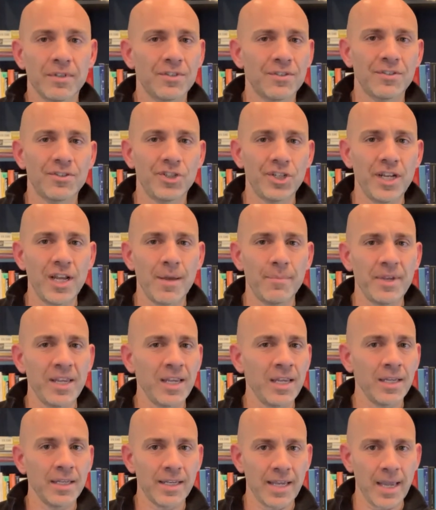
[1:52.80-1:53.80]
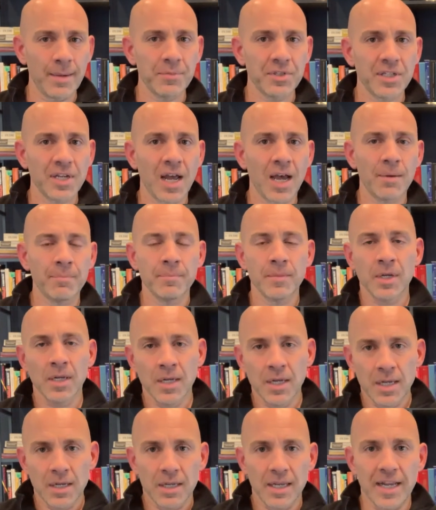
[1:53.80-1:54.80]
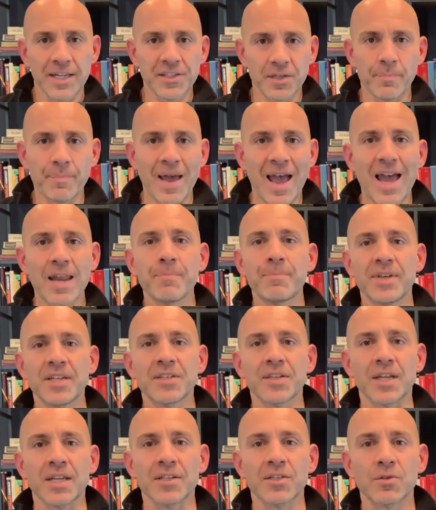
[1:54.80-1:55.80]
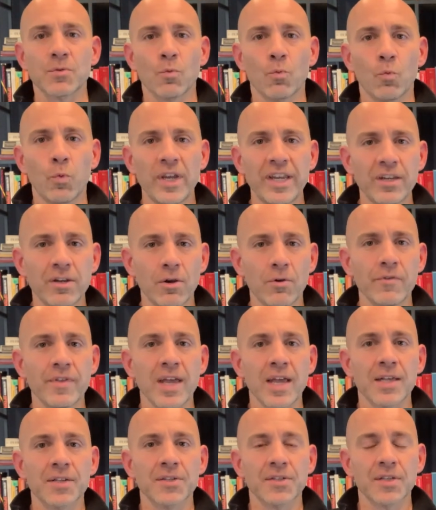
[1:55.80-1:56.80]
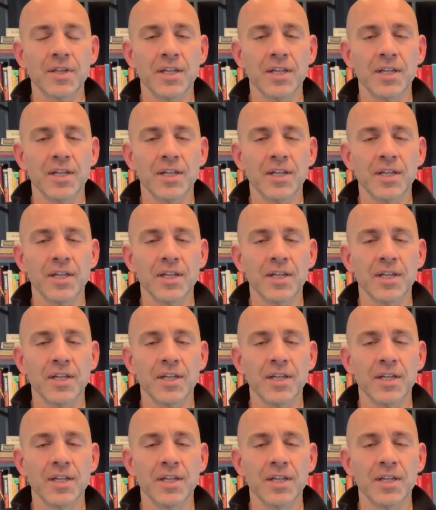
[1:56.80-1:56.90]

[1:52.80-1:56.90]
GME, GameStop, it's a bad business. We know this.